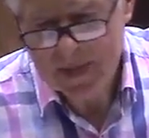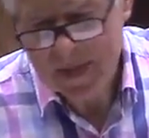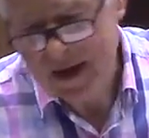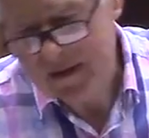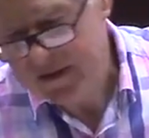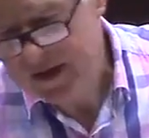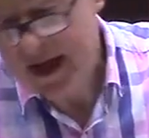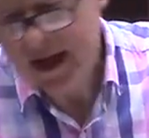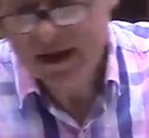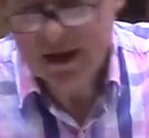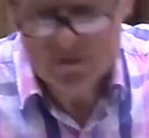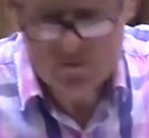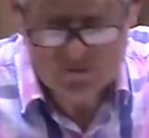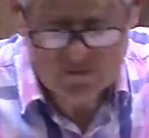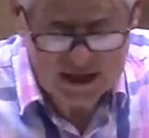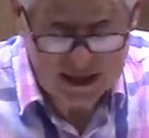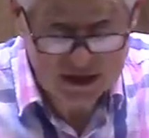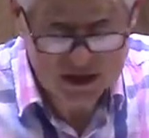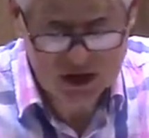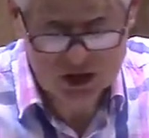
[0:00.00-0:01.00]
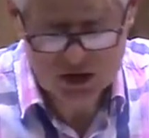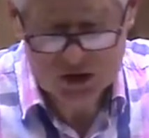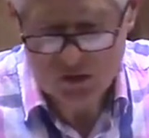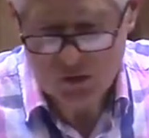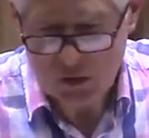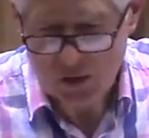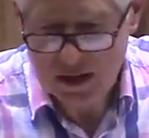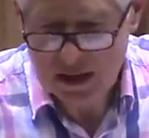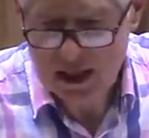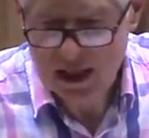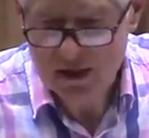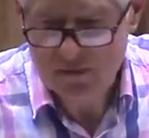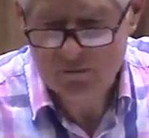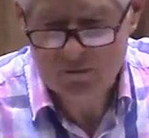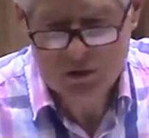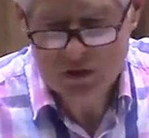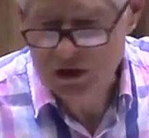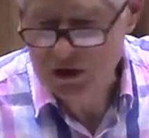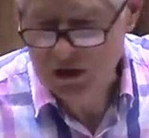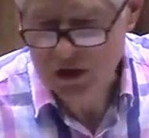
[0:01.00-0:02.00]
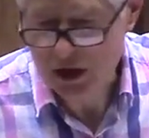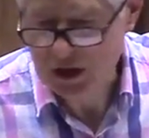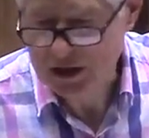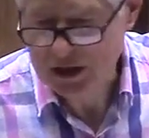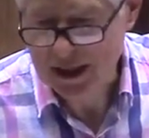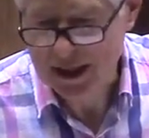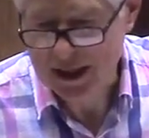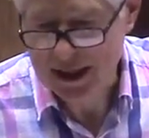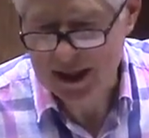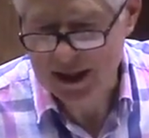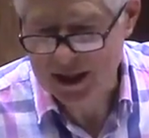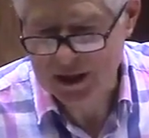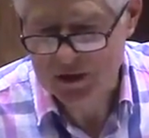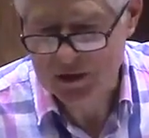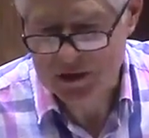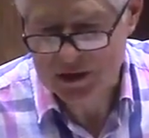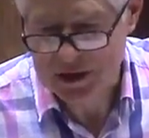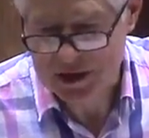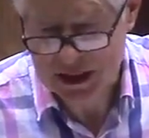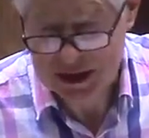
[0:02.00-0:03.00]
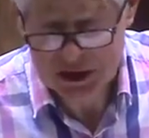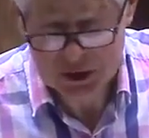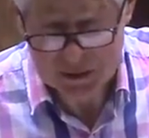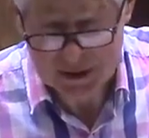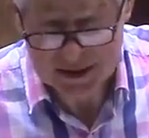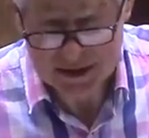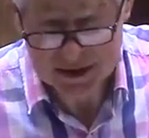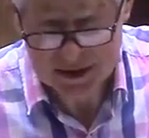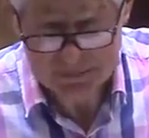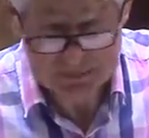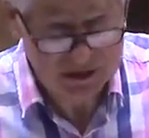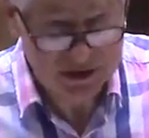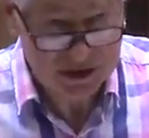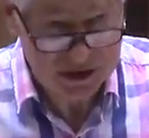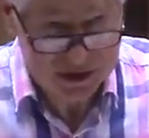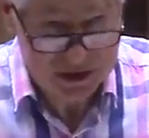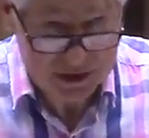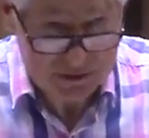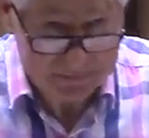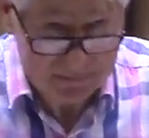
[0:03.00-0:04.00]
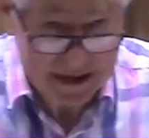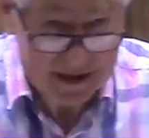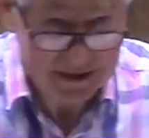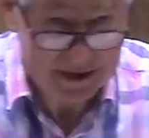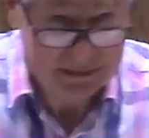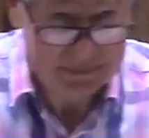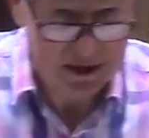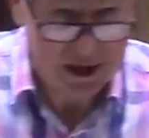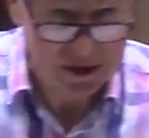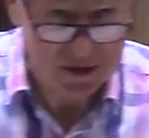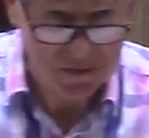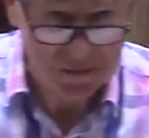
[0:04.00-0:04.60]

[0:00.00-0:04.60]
and that affection or love was not heterosexuality, but she did marry, by the